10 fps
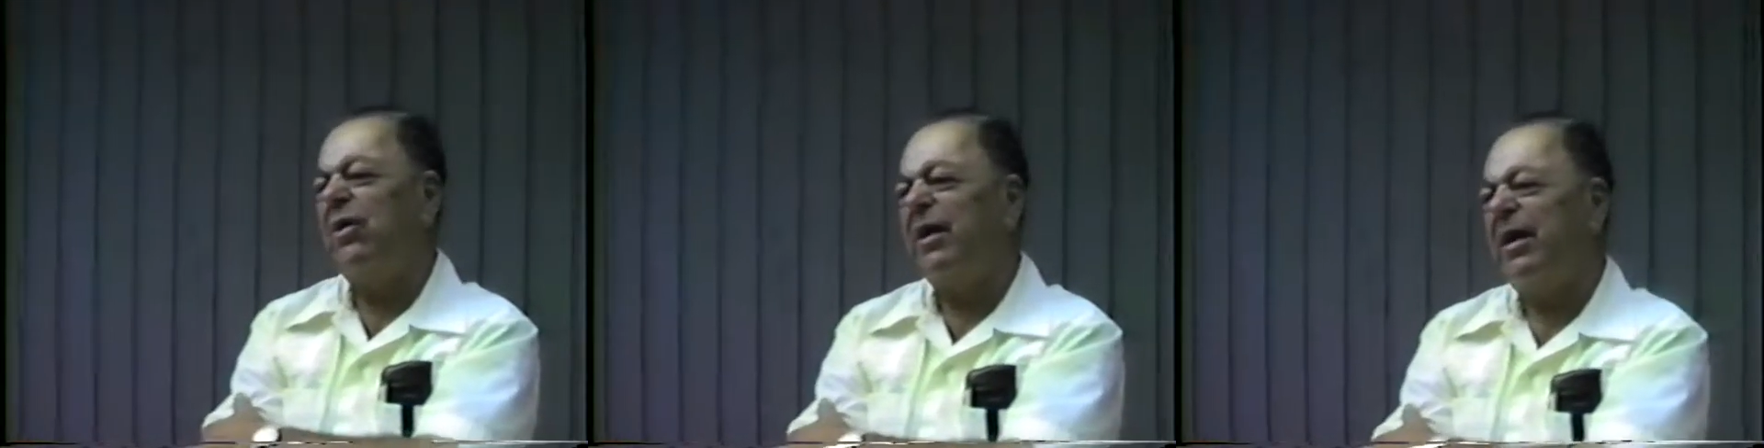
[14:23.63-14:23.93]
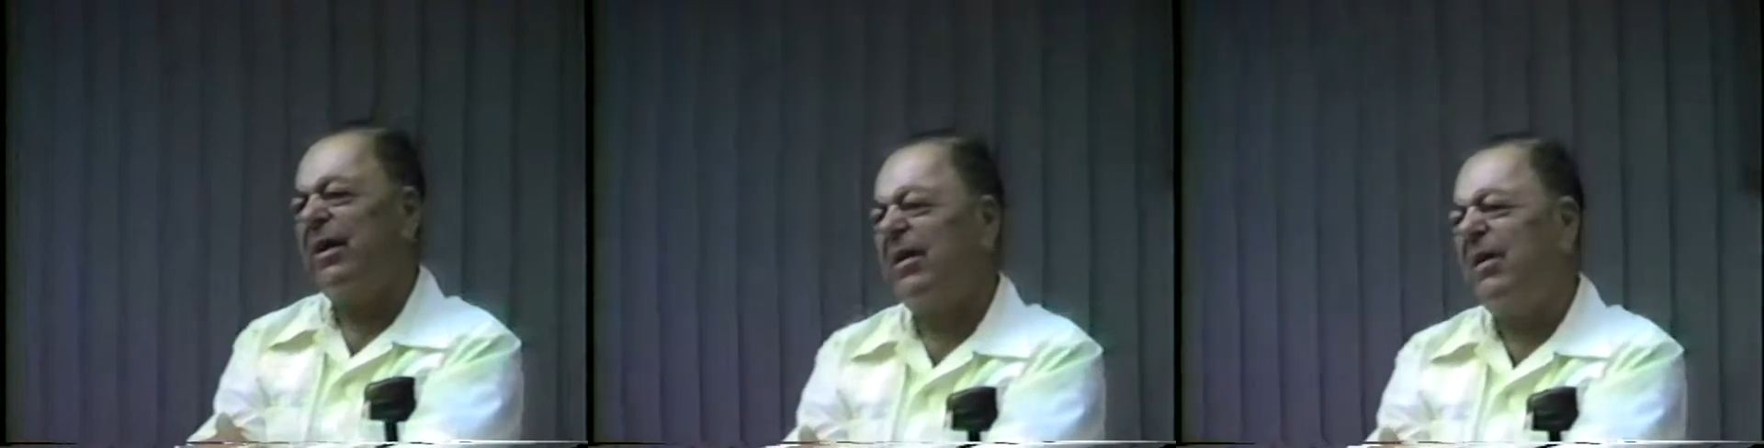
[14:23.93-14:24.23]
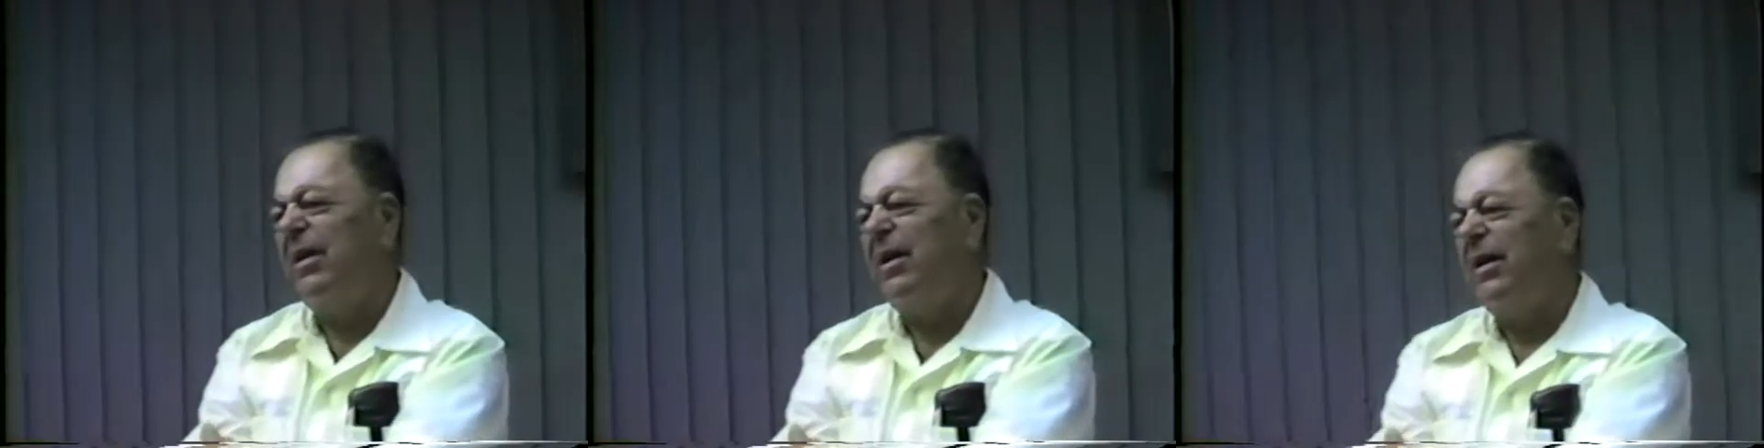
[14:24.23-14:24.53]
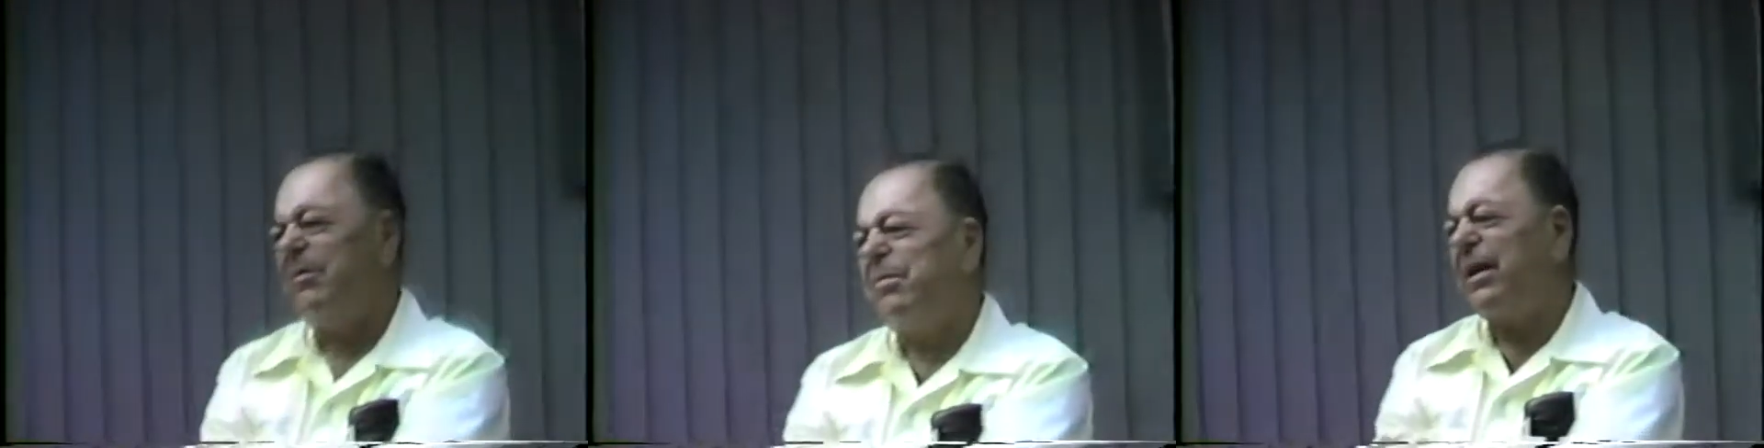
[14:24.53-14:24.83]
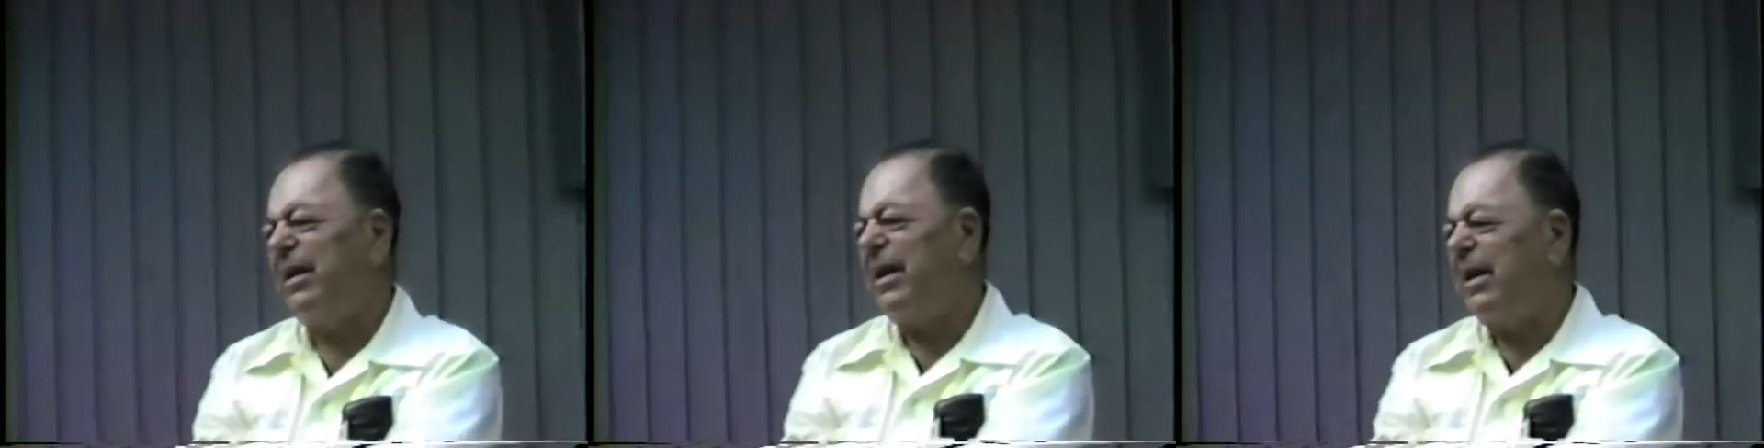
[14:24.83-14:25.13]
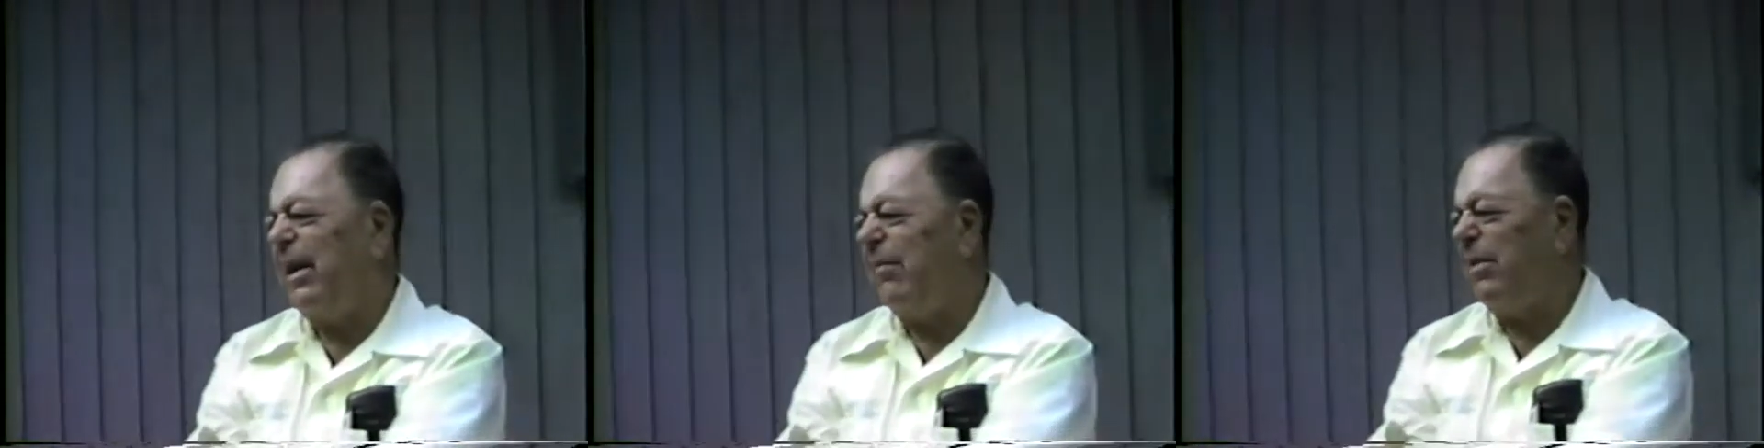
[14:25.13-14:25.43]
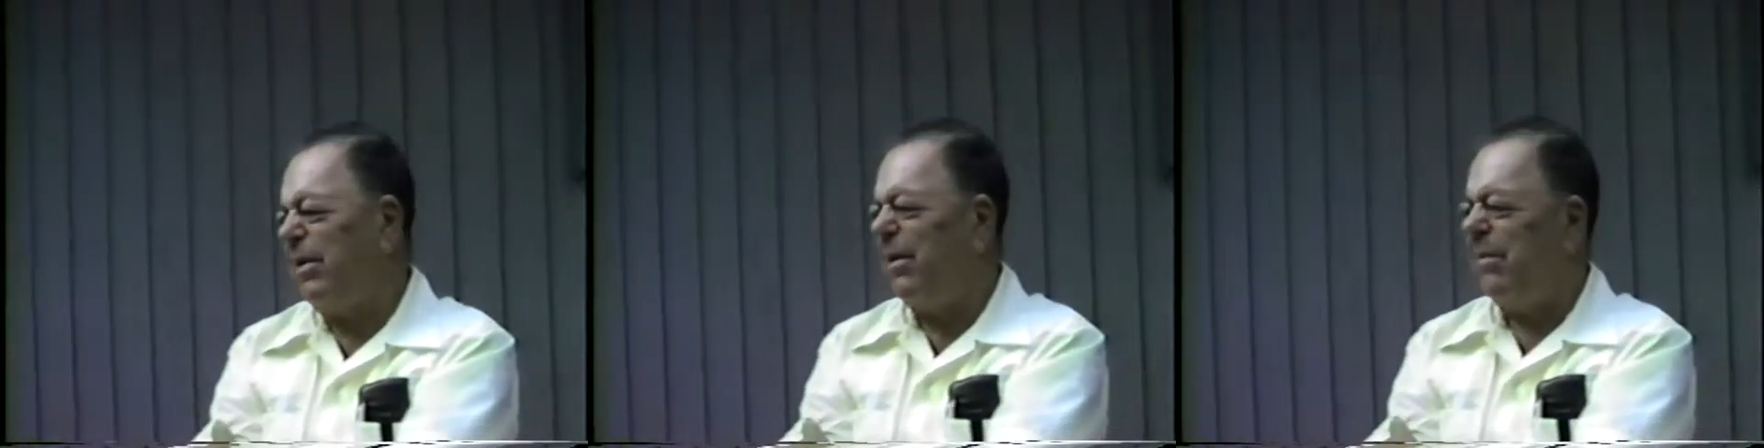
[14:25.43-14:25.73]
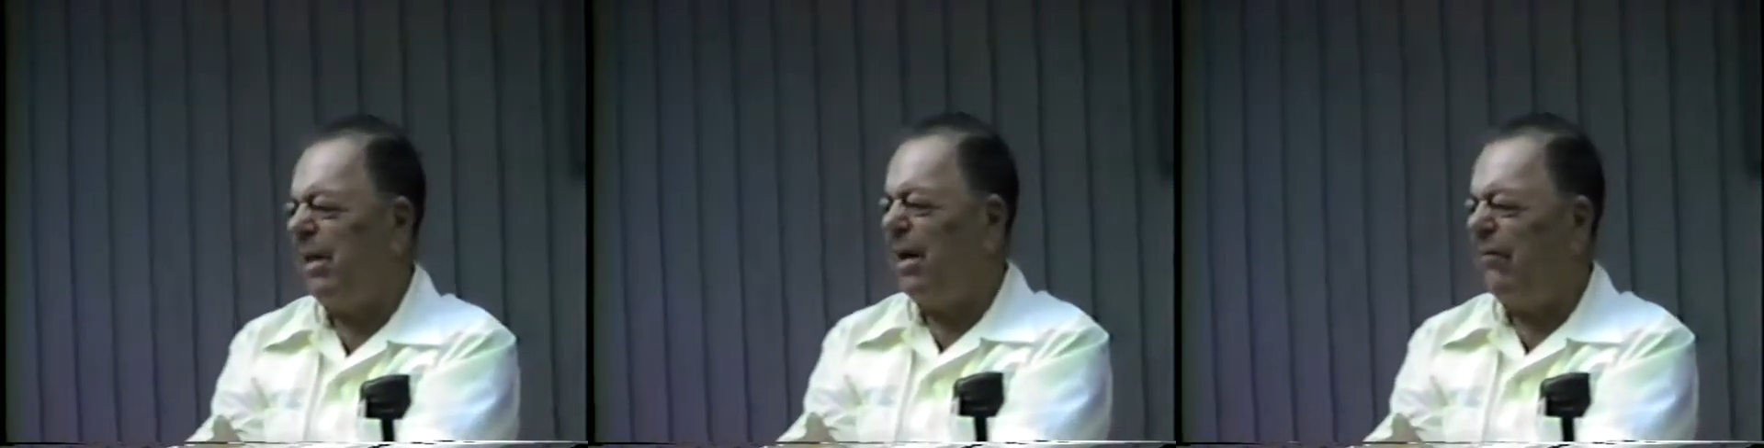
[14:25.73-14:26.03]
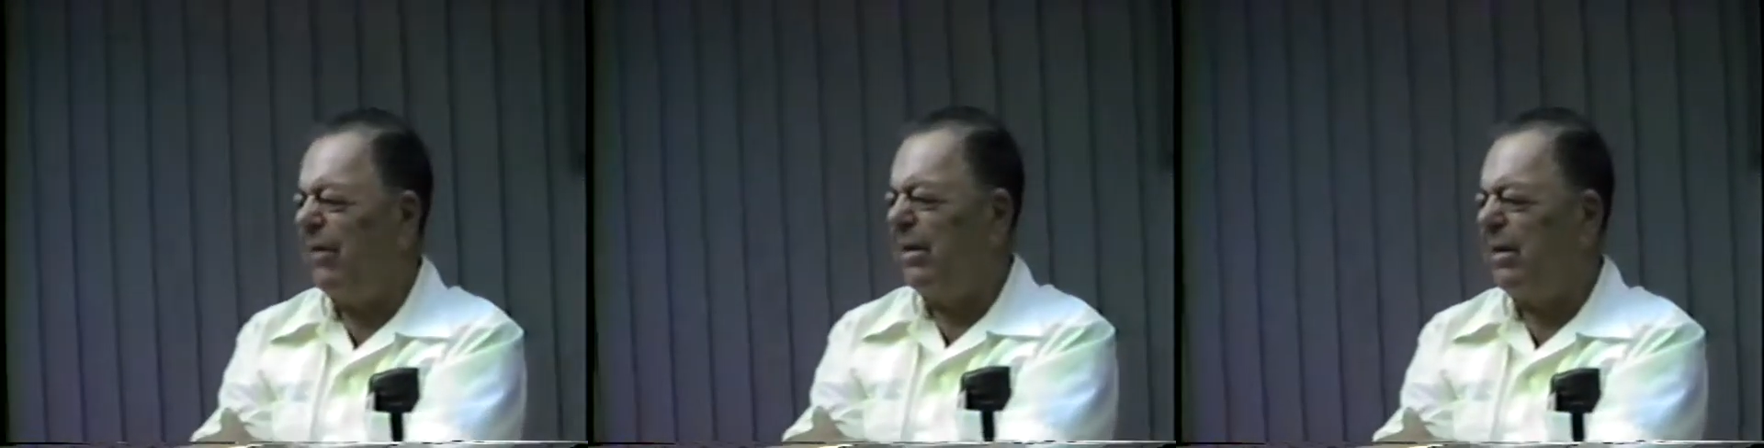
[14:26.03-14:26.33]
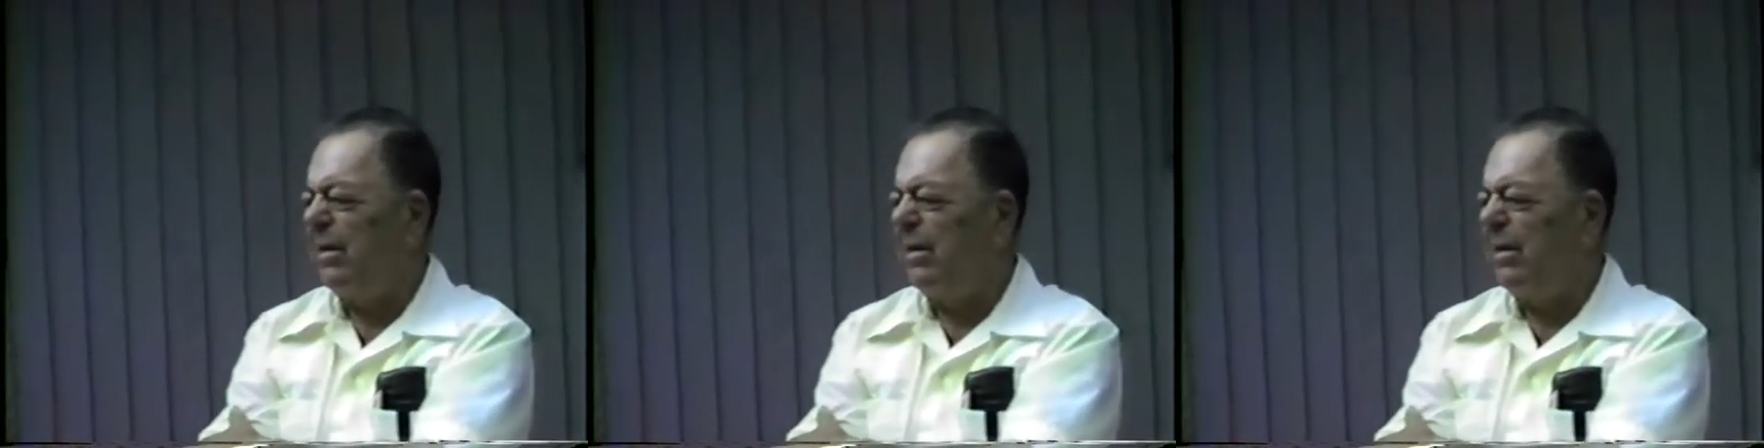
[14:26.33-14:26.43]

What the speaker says: that had a picnic table in the middle of it.